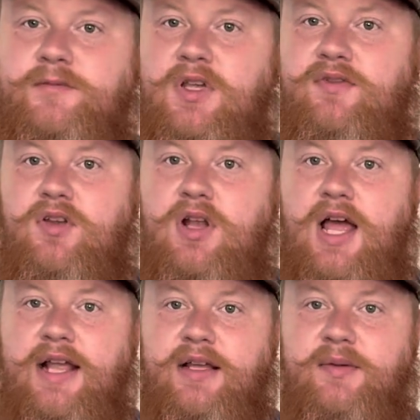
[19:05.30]
If you'd
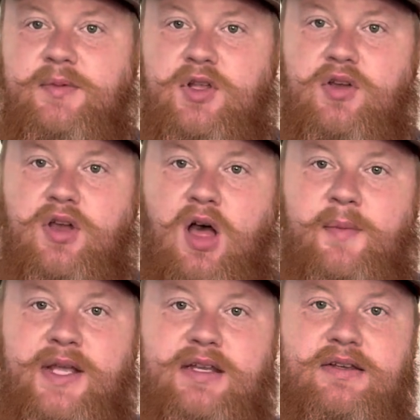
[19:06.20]
like, you can
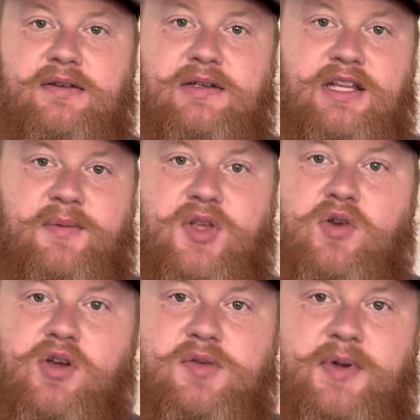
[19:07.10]
comment, tell me
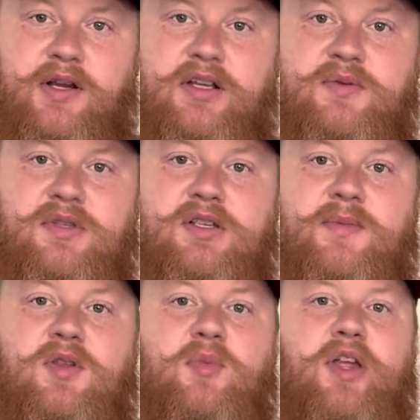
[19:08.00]
your experience with some
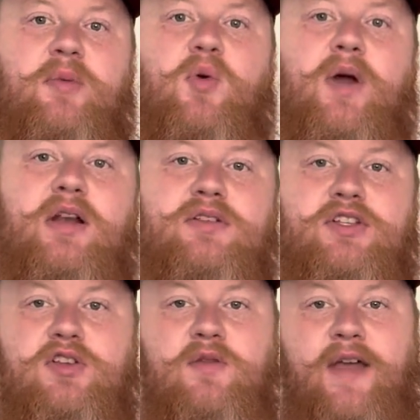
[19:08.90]
of the breathable waders
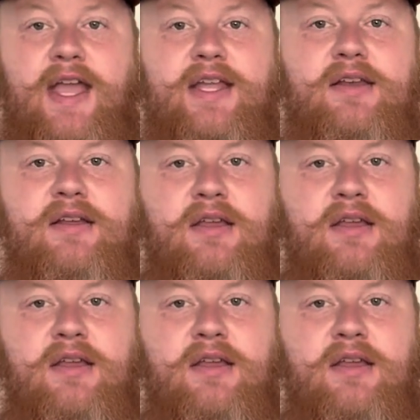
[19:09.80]
that you've had.